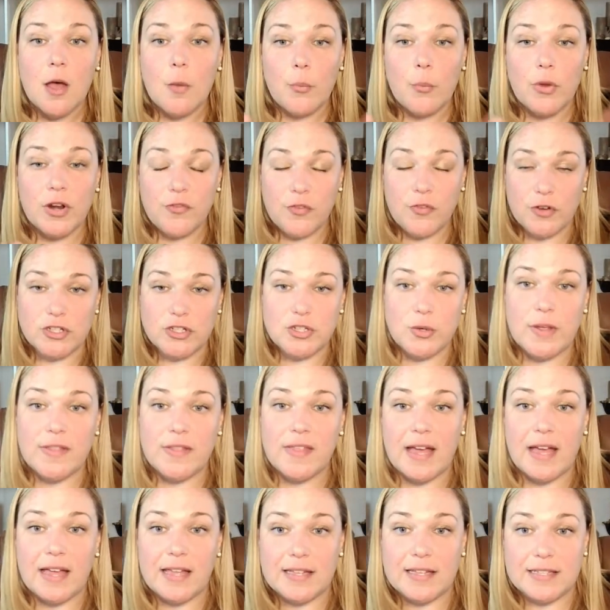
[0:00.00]
but if you're doing
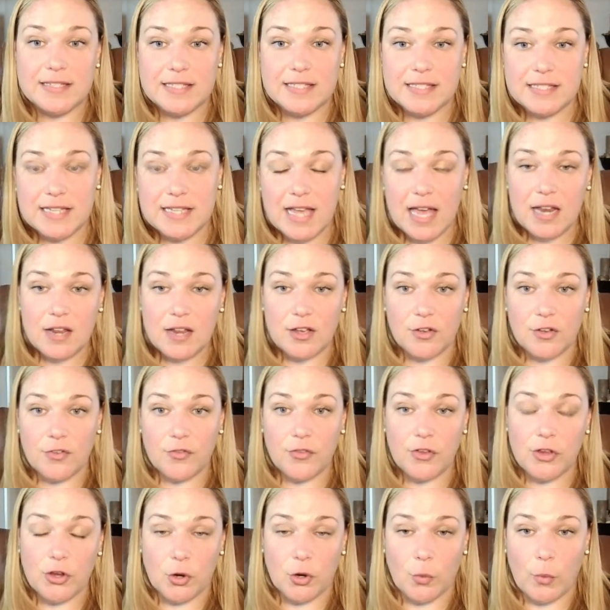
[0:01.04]
that instead
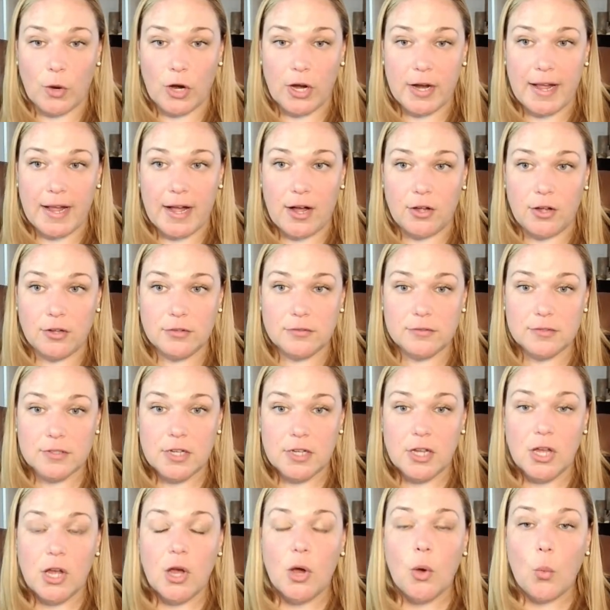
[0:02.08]
of your workout,
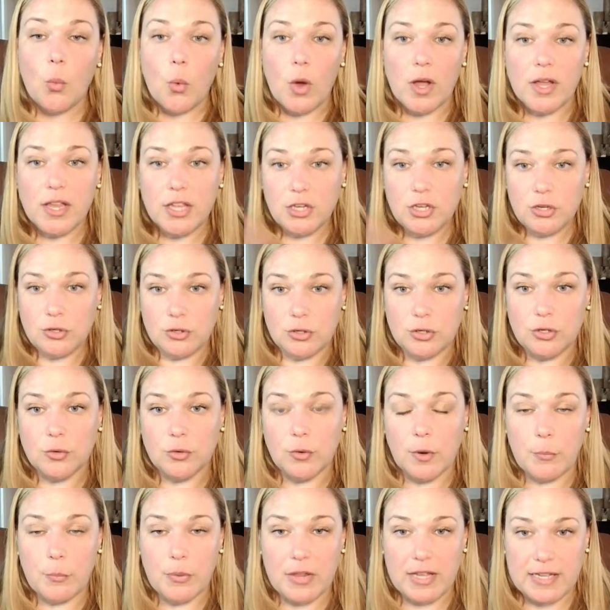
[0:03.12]
what can you do to
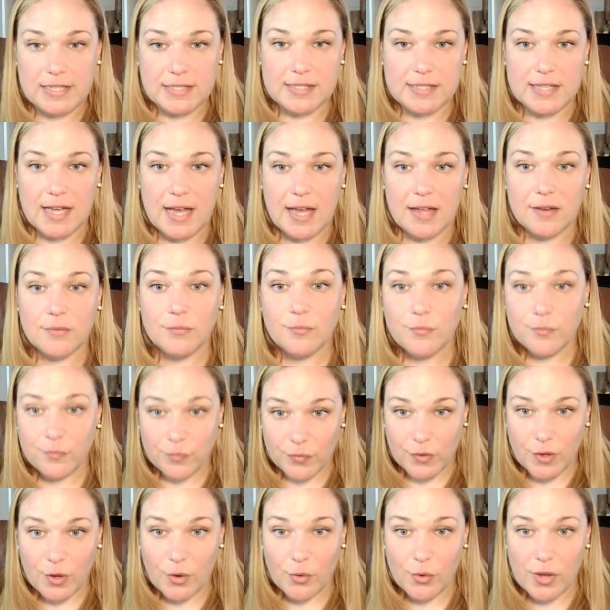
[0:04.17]
replace that?
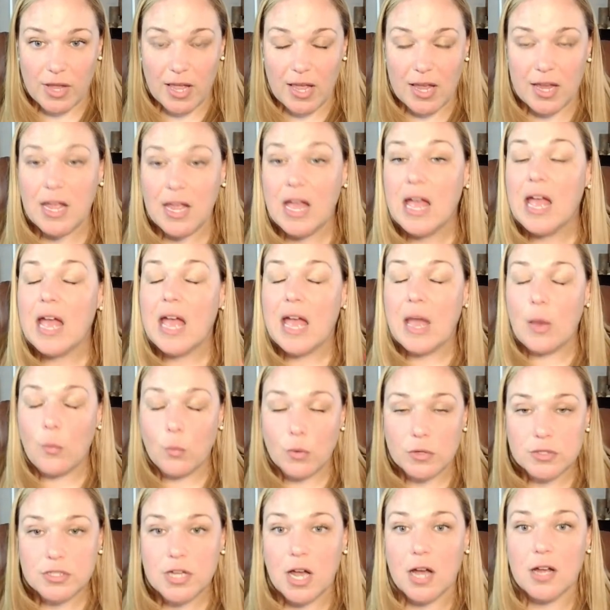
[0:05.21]
Okay. And
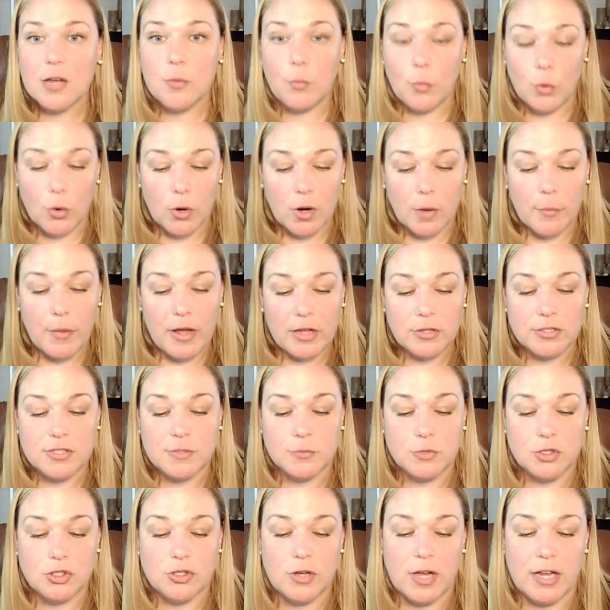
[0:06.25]
we'll talk more about
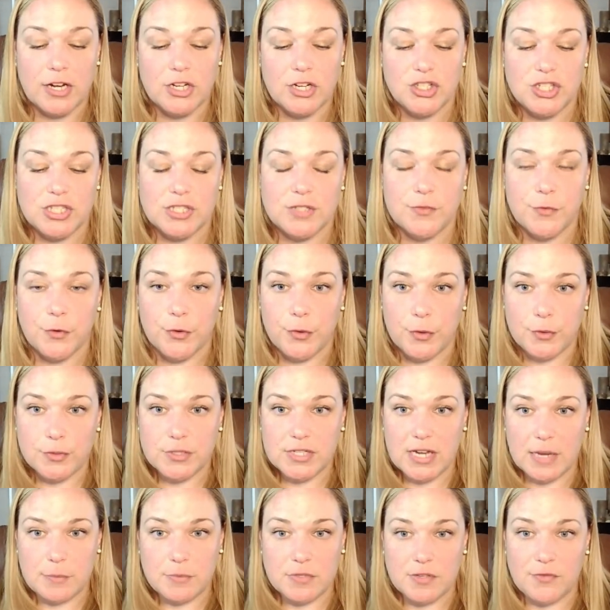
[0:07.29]
some strategies for those
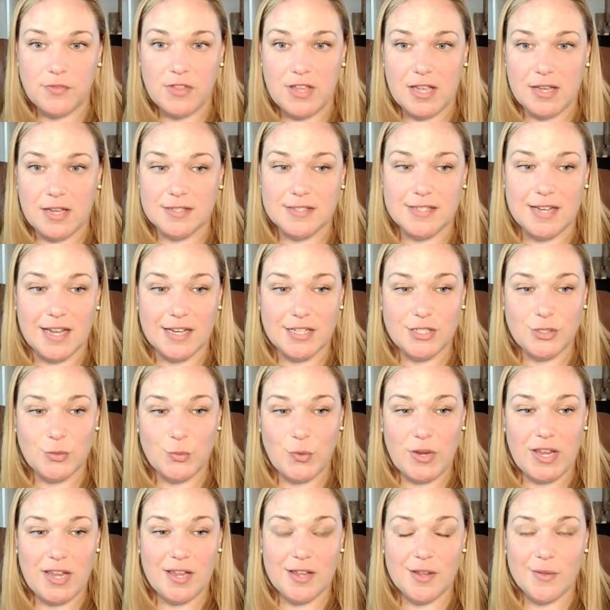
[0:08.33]
types of things next
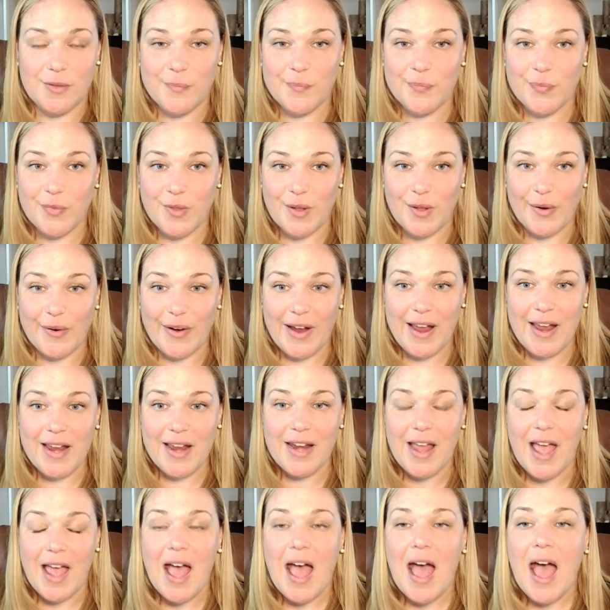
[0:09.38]
week. All right.
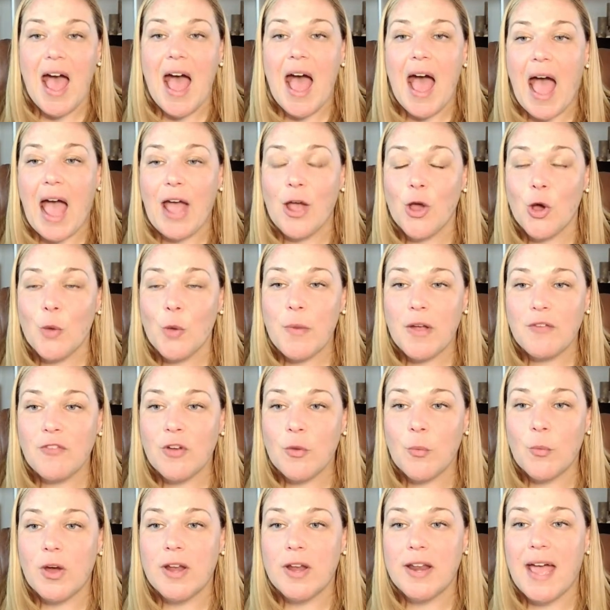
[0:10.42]
I hope
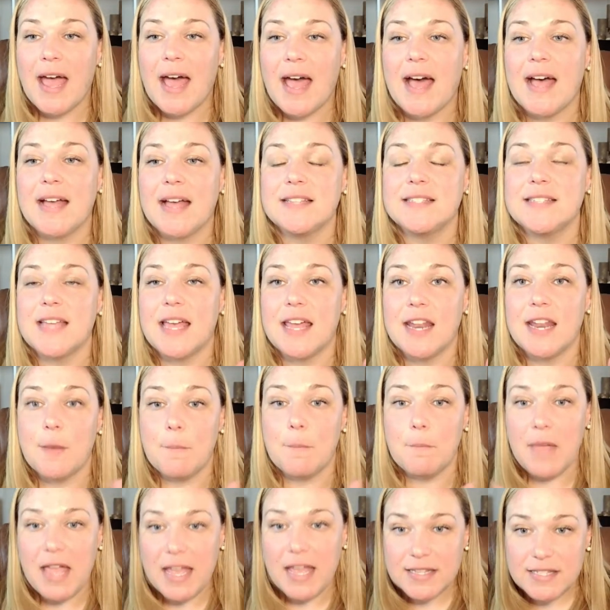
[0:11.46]
everyone has an
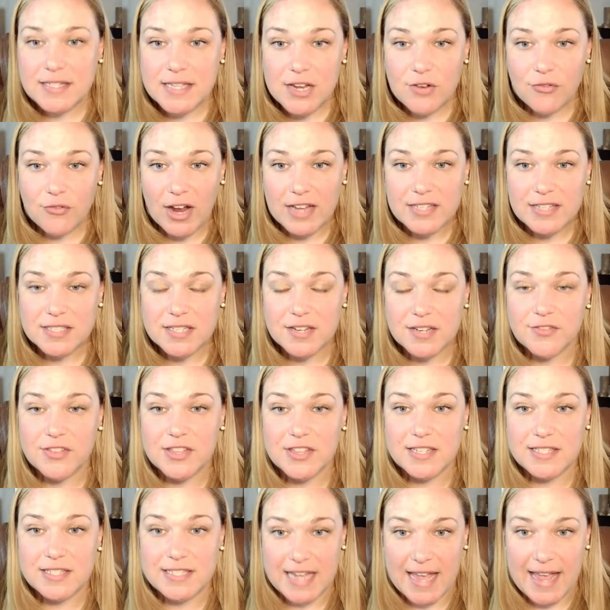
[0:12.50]
amazing rest of
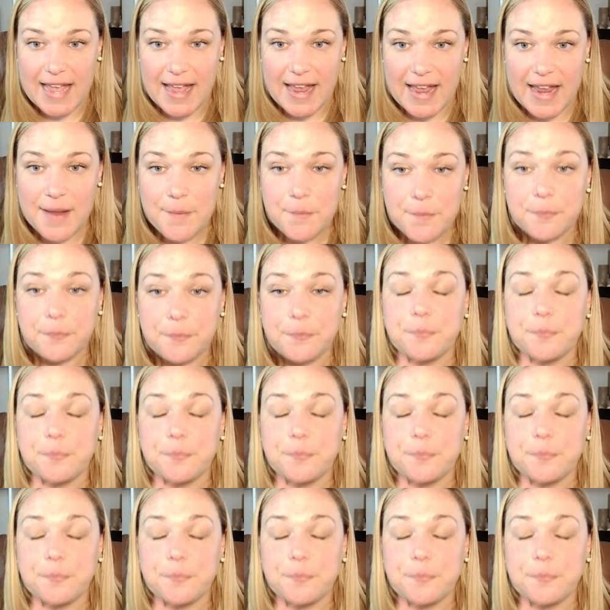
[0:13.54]
the day.